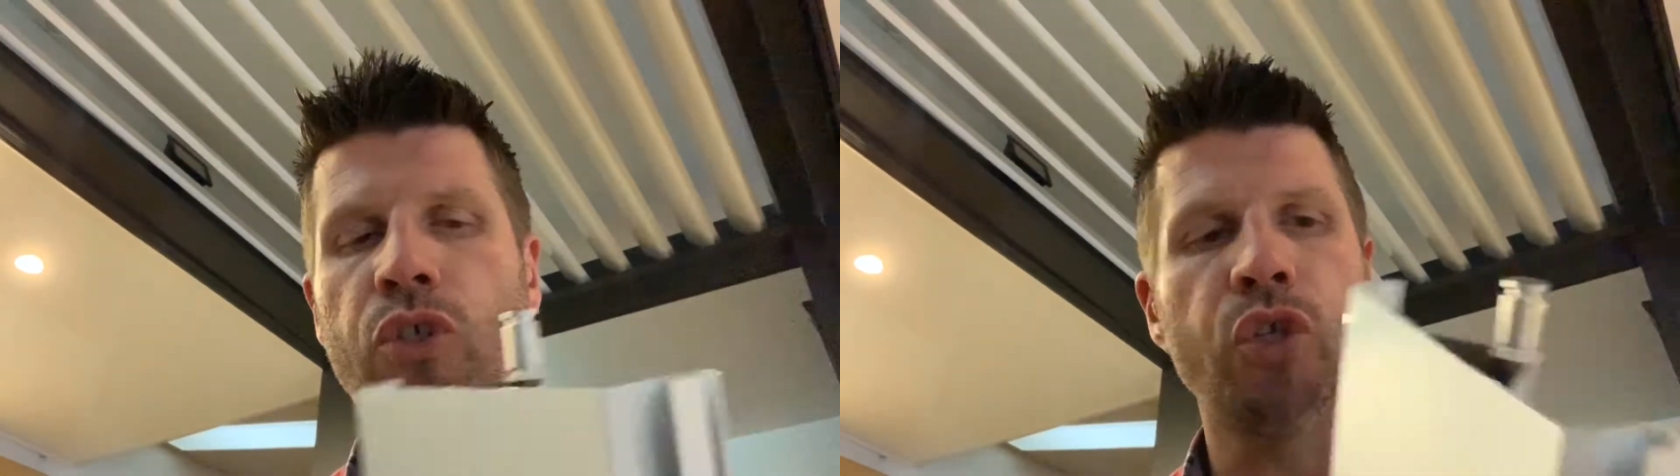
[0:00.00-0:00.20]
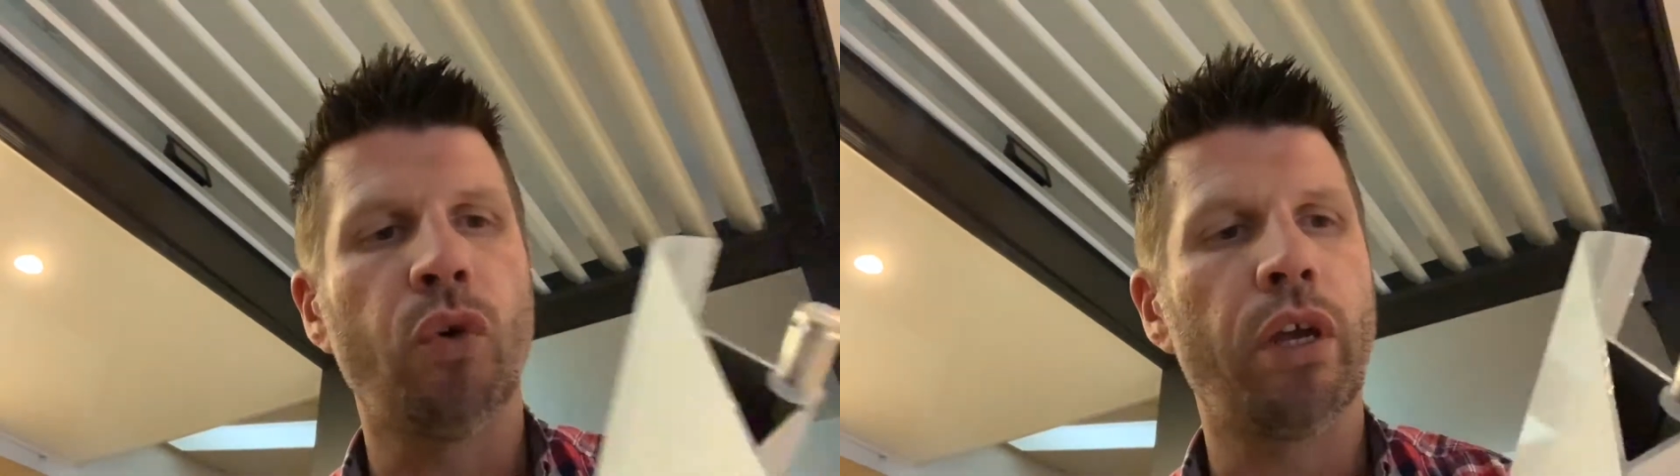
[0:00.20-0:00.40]

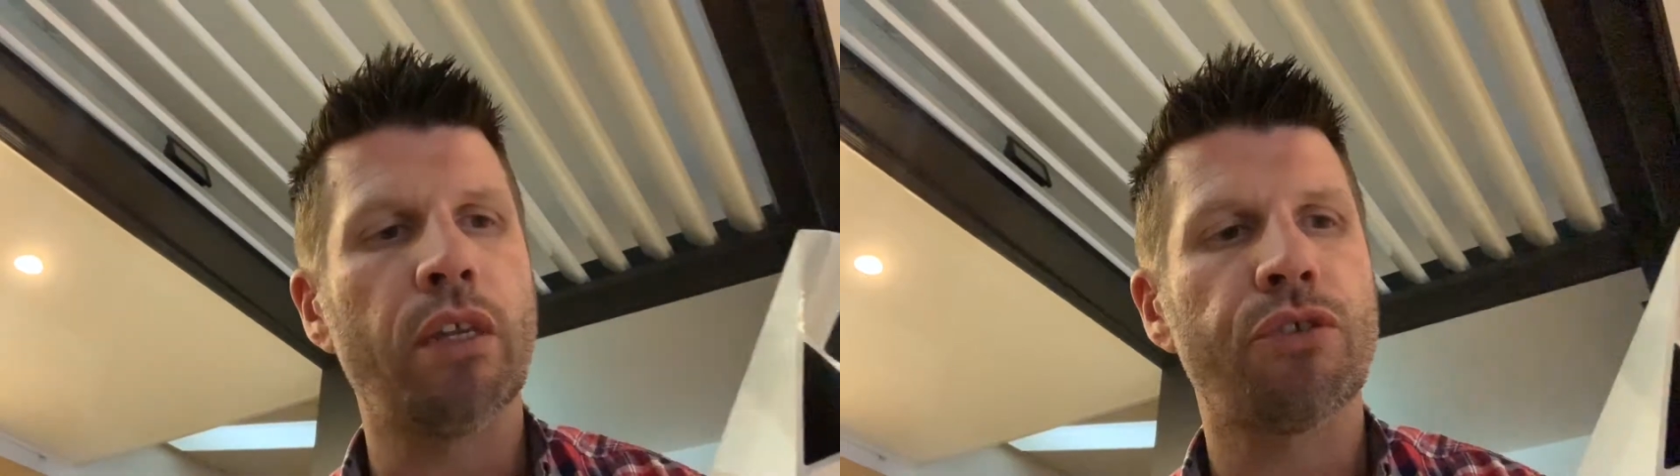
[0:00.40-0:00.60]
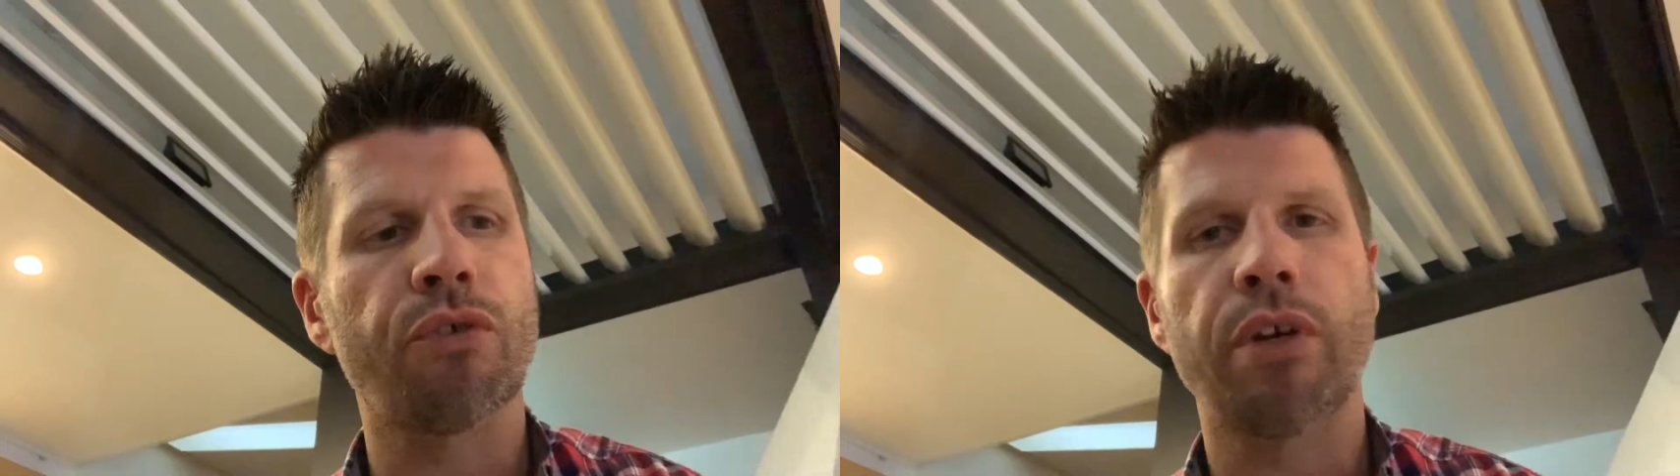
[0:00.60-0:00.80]

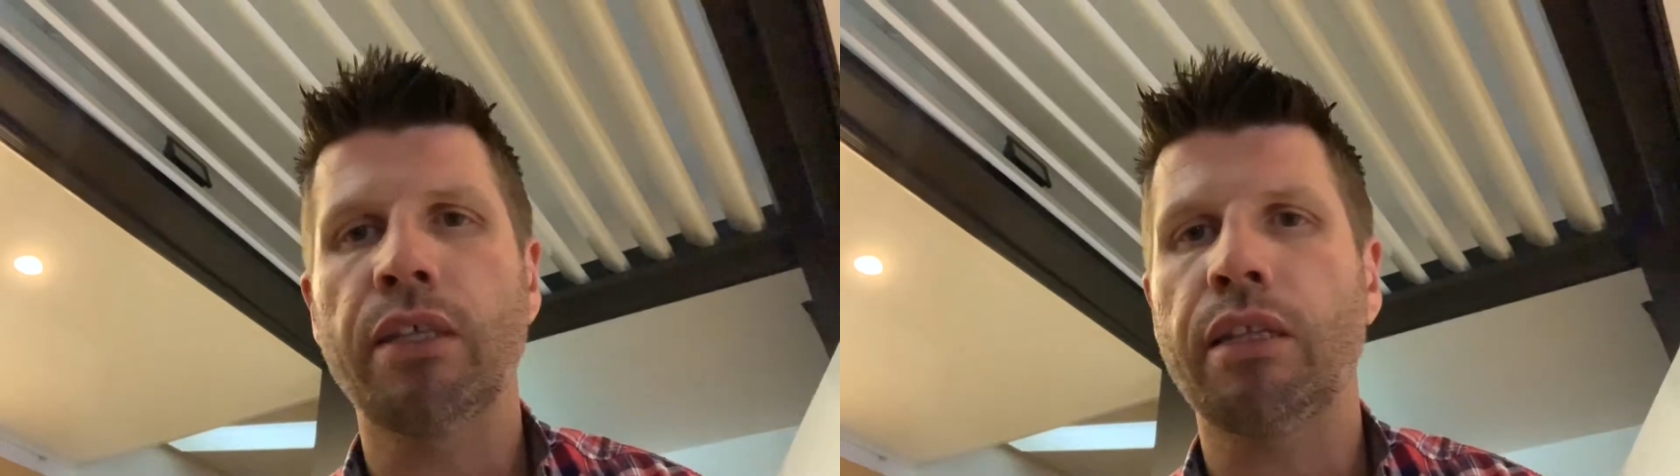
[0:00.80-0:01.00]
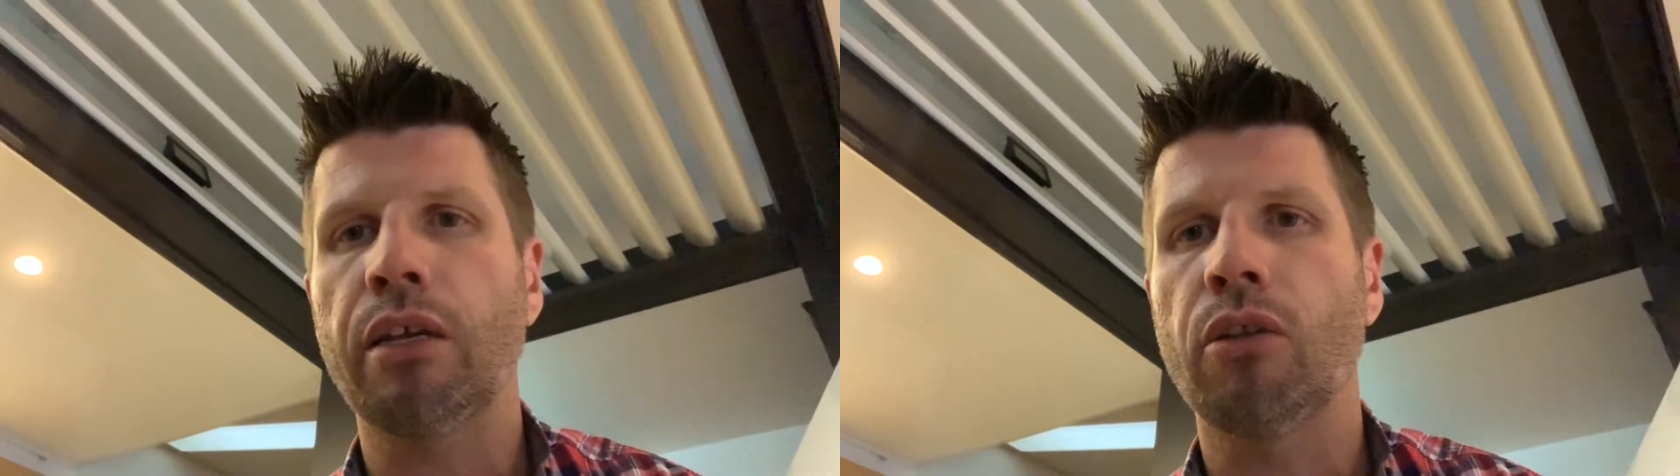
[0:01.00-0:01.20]
joins or
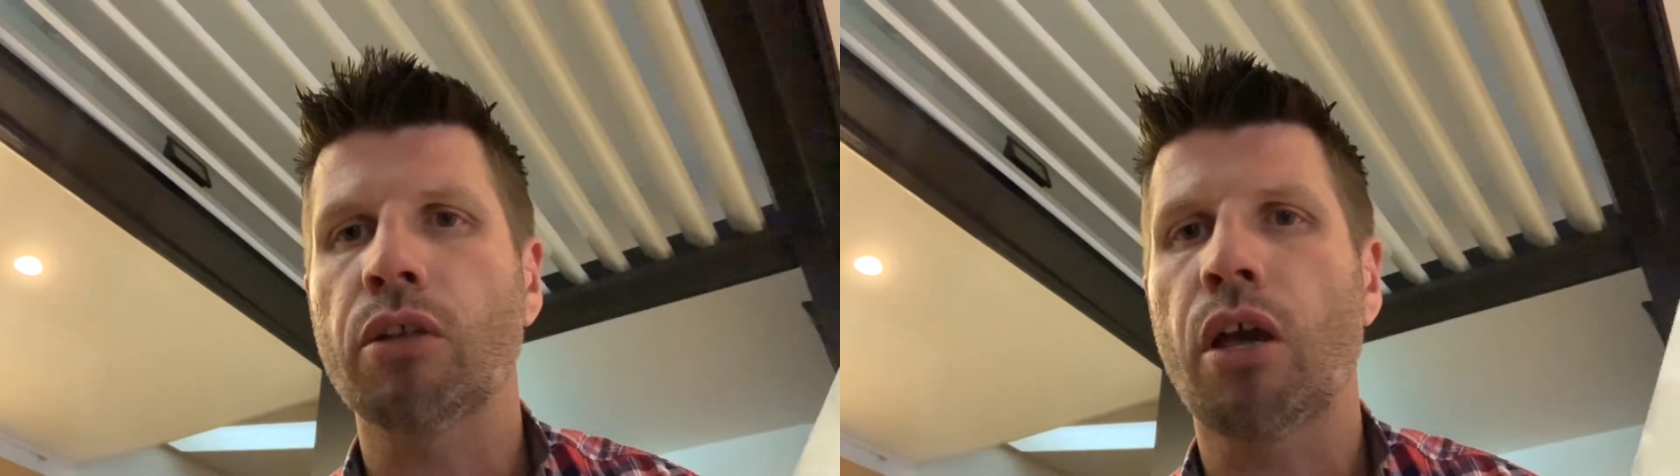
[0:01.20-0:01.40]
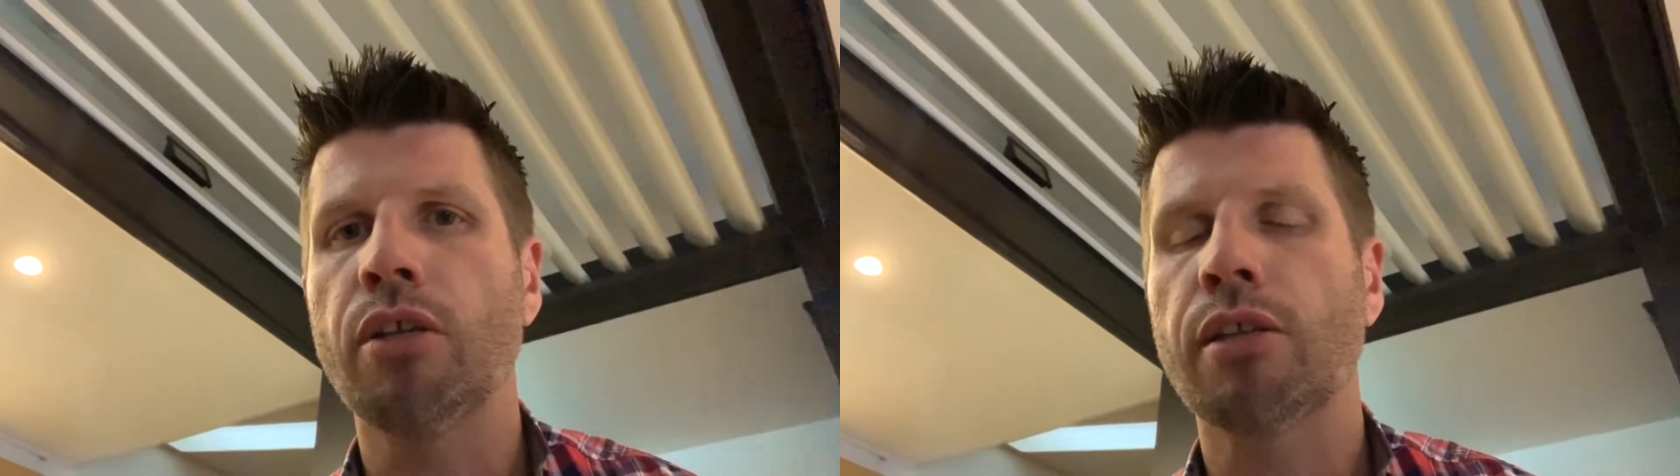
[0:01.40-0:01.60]
anything
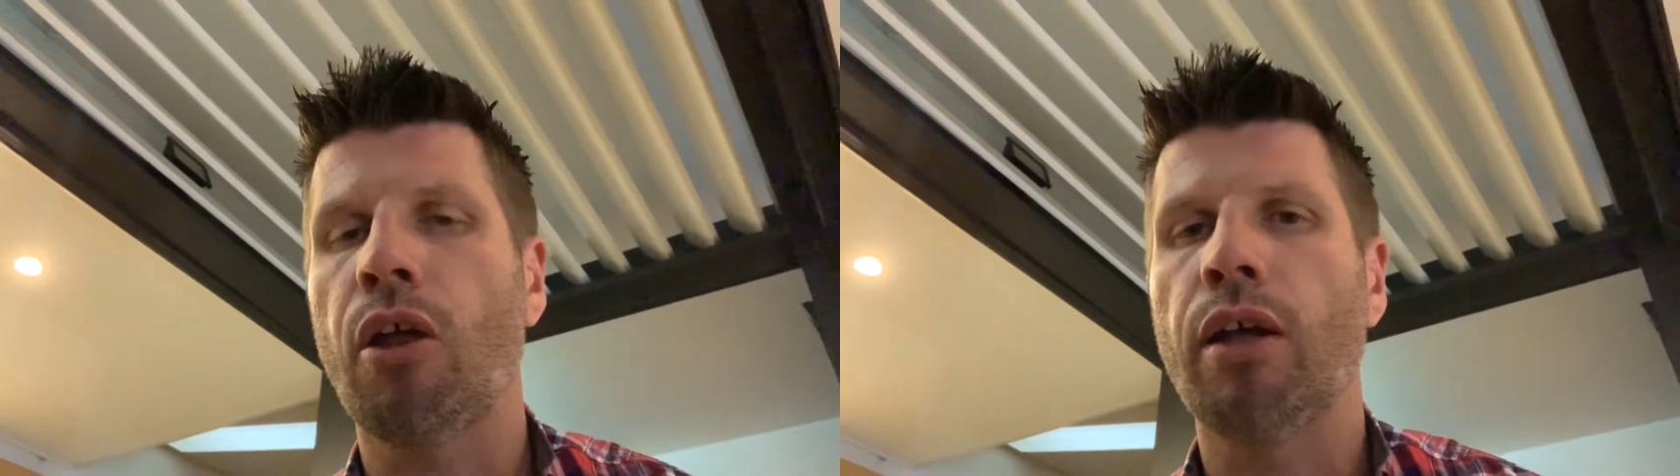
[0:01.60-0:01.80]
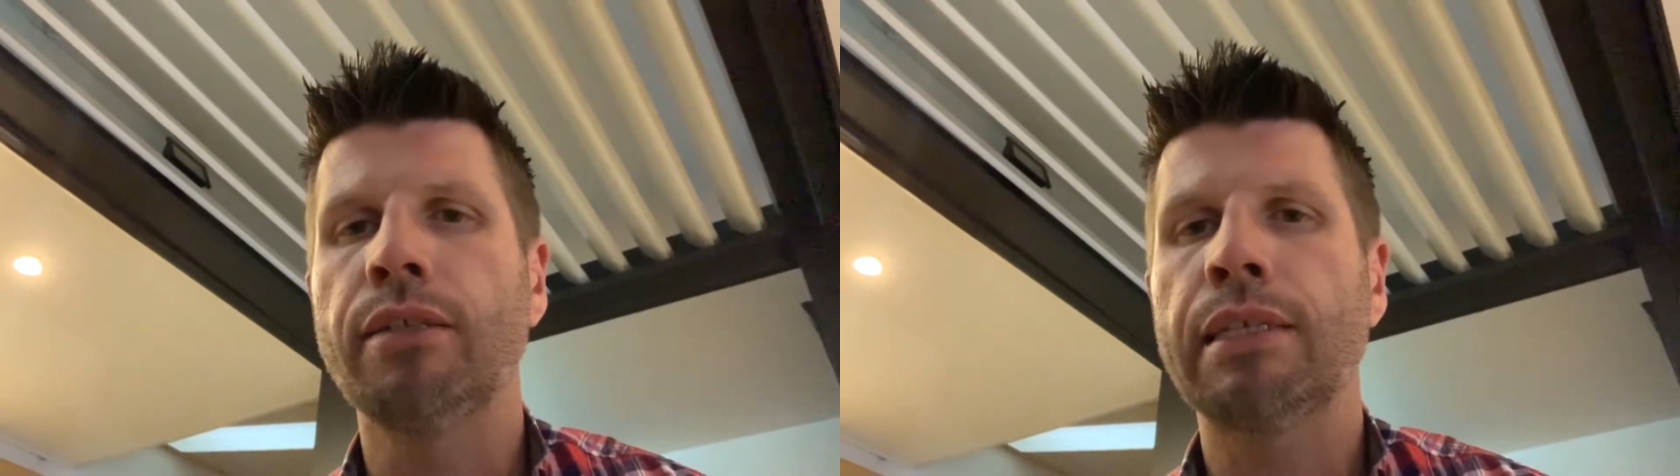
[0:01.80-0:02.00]
along those
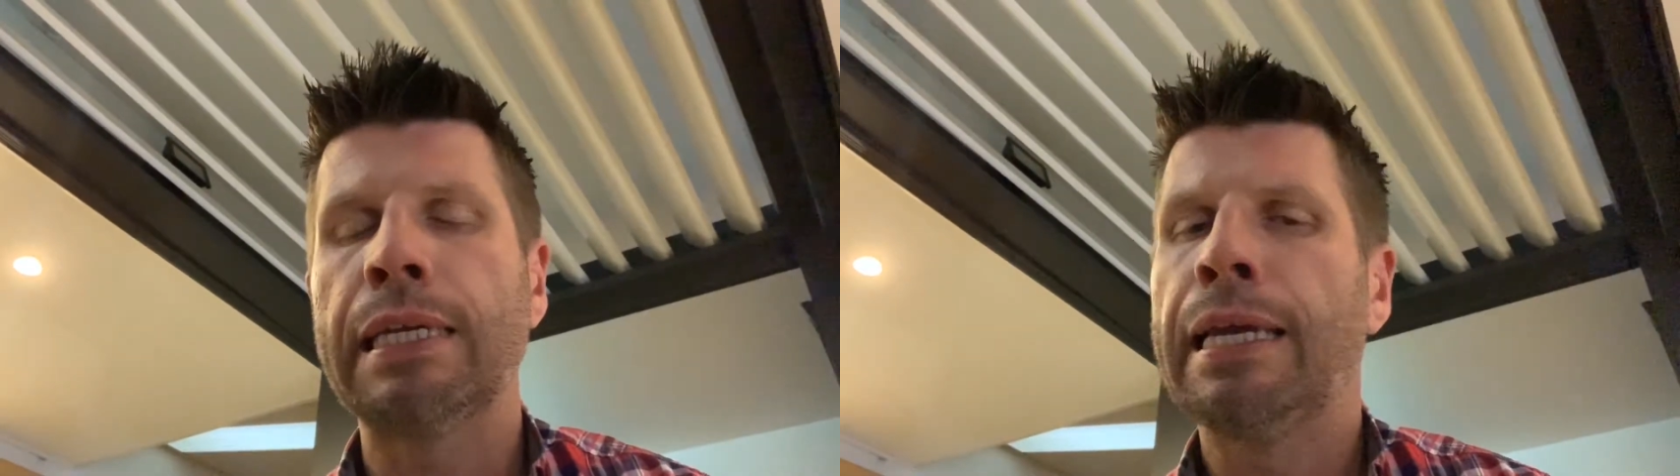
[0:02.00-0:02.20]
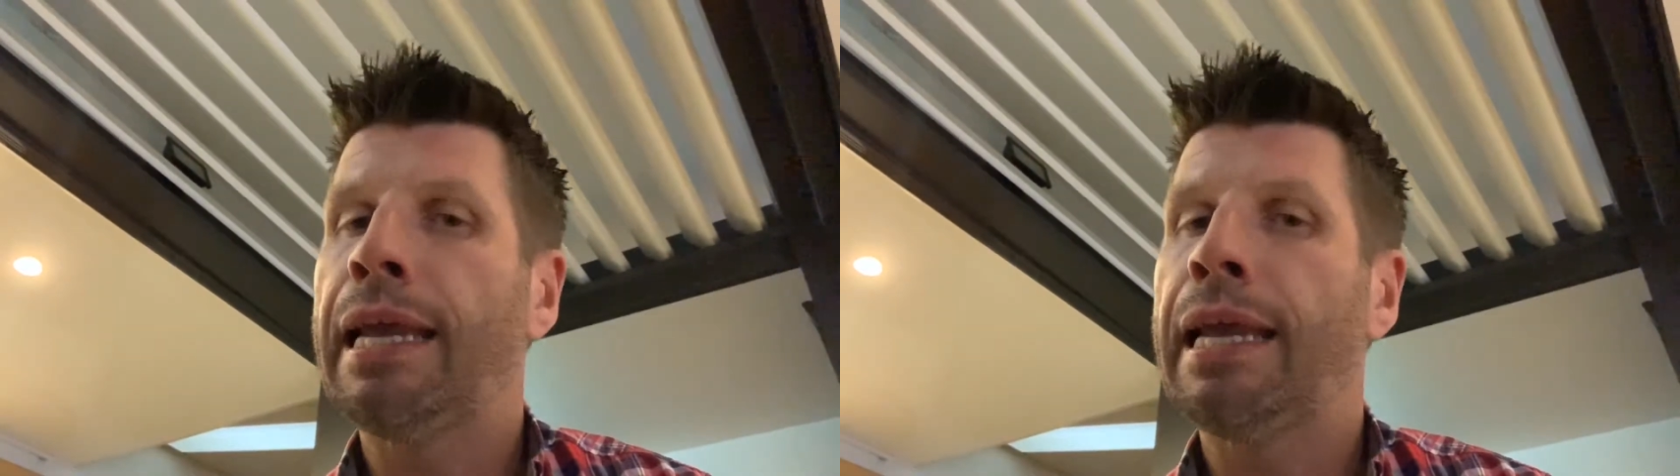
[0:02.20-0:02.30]
lines,